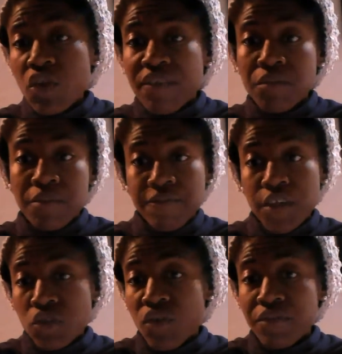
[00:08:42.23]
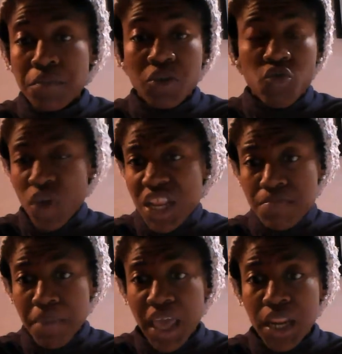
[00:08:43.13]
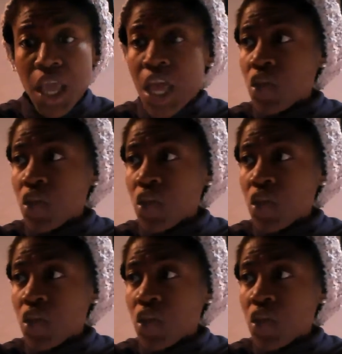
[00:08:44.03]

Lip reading: you have to be fit, you have to be great in bed,